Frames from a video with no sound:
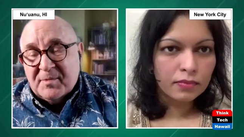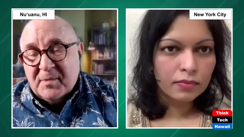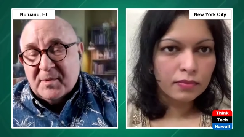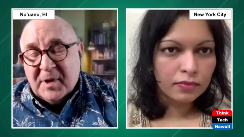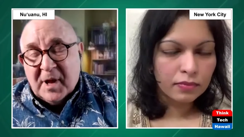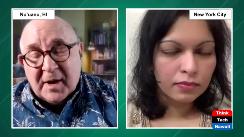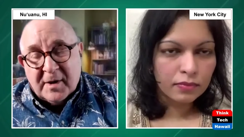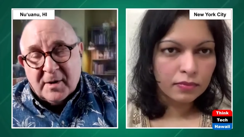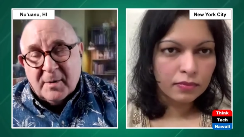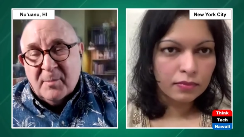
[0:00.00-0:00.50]

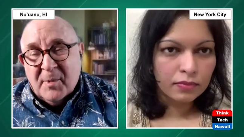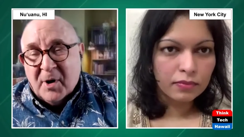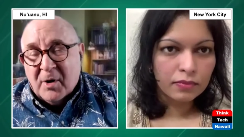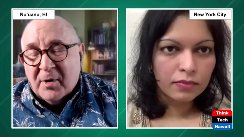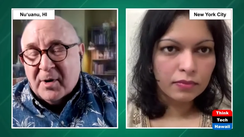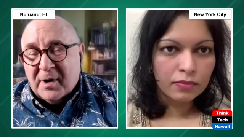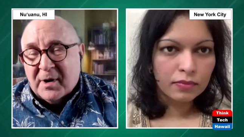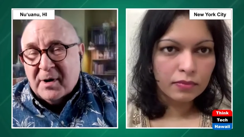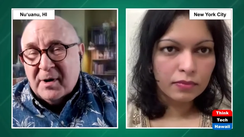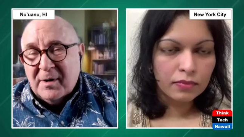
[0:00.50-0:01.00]
Speaker 1: Latin
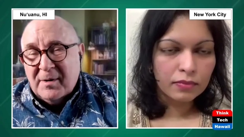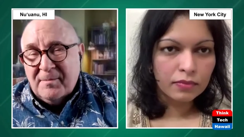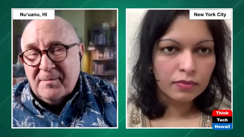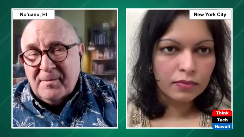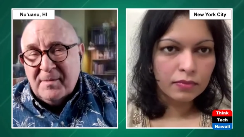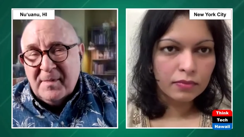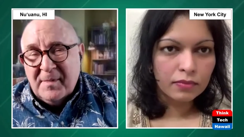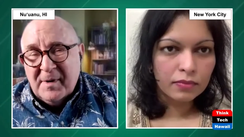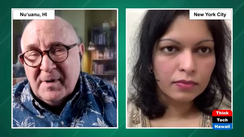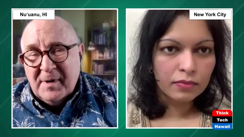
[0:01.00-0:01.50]
America,
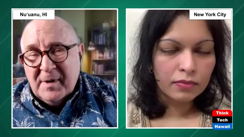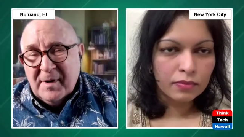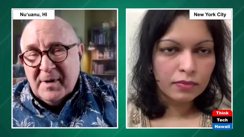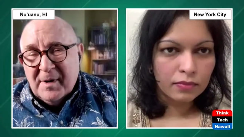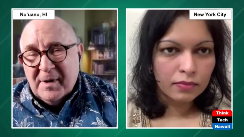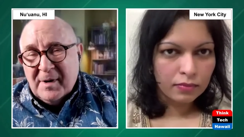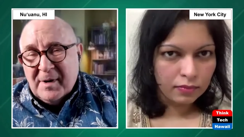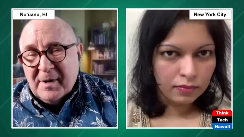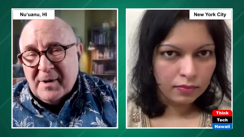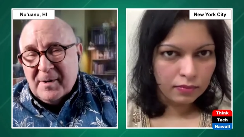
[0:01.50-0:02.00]

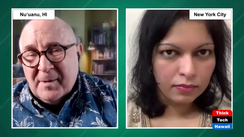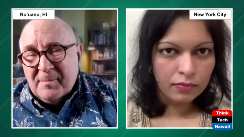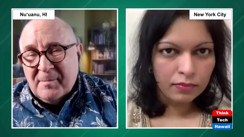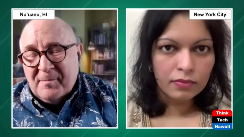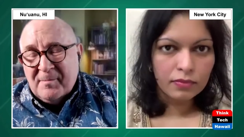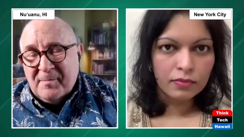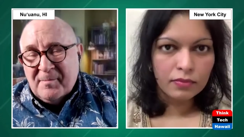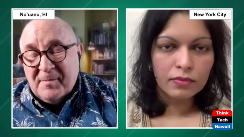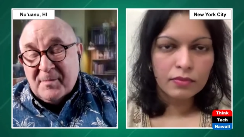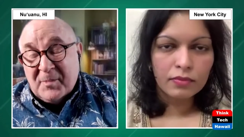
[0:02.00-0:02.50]

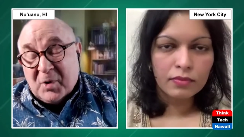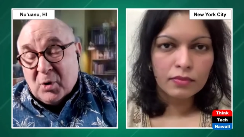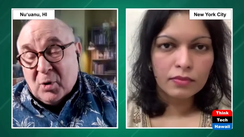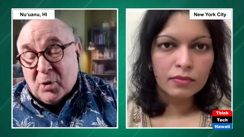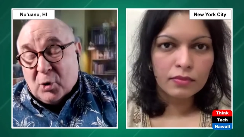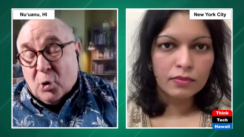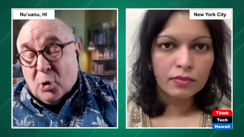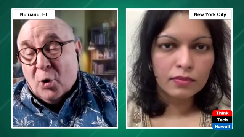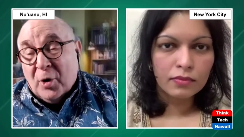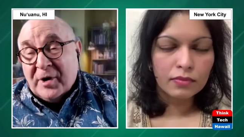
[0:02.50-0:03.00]
um,
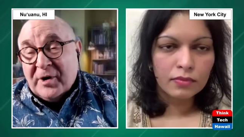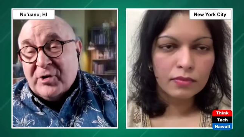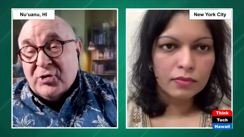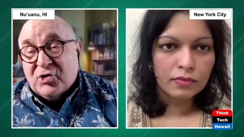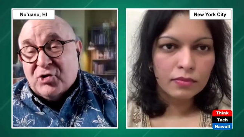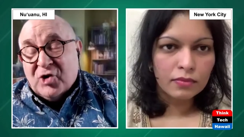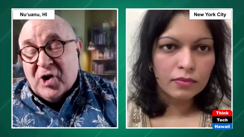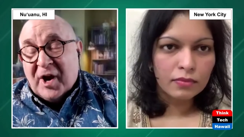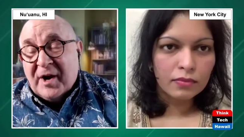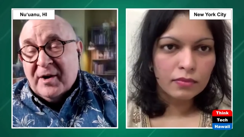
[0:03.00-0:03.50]
courting
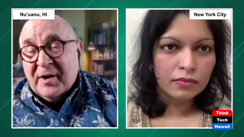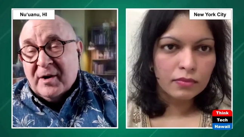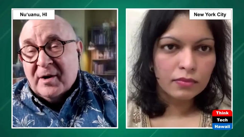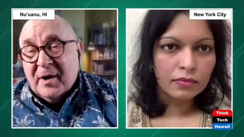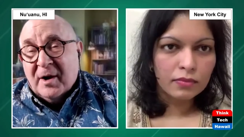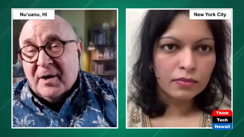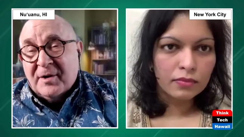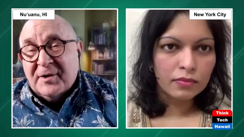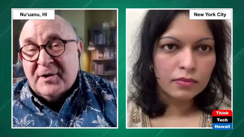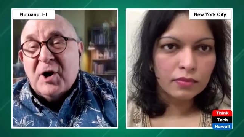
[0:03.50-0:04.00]
China
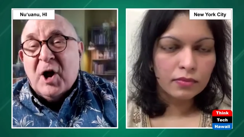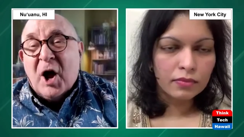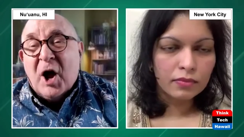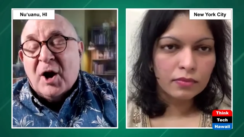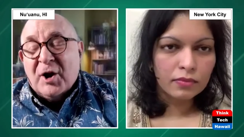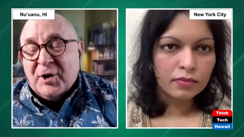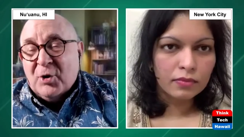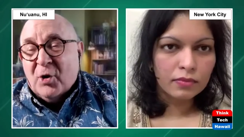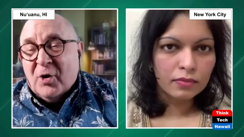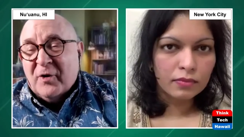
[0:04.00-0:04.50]
on an
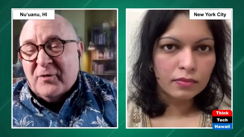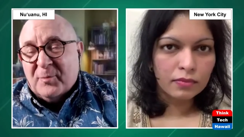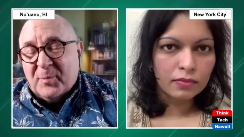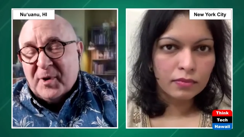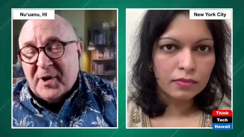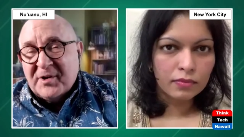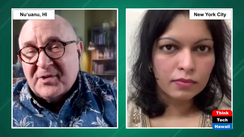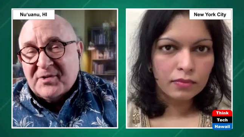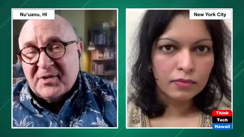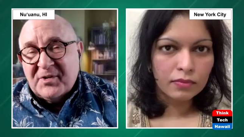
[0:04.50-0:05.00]
on and off
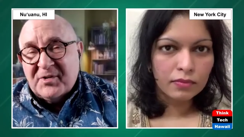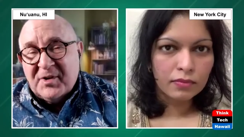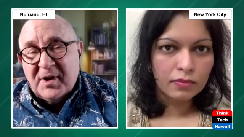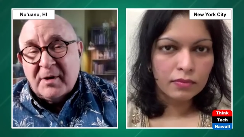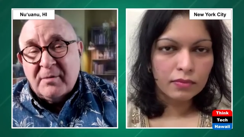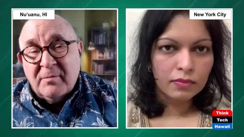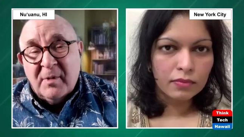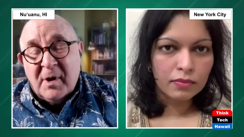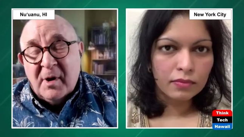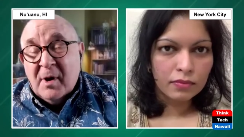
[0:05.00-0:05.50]
basis,
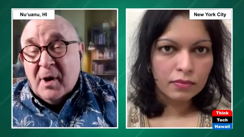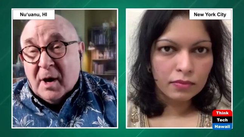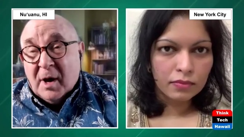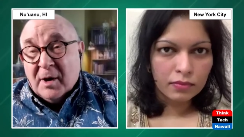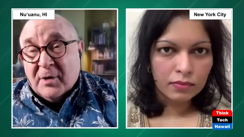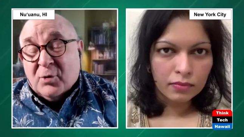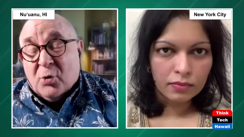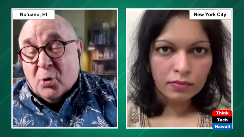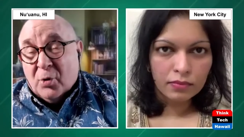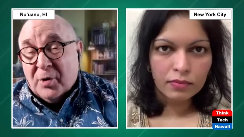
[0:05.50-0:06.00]
and,
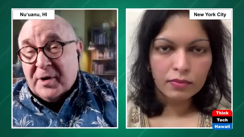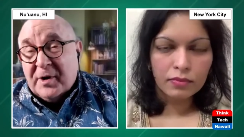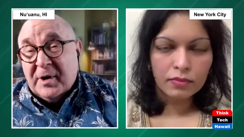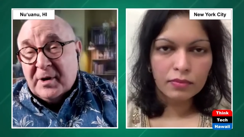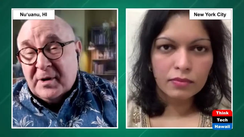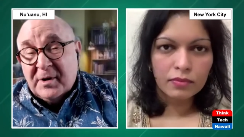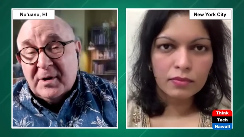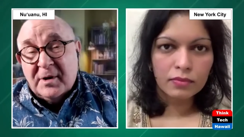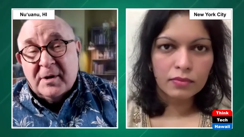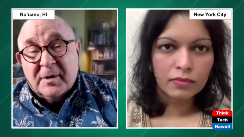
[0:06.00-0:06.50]
and courting
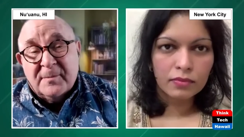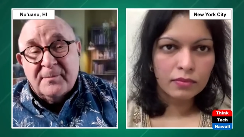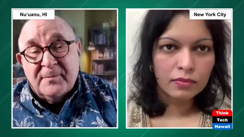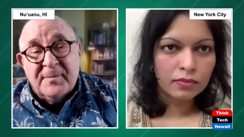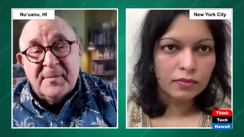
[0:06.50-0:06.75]
India.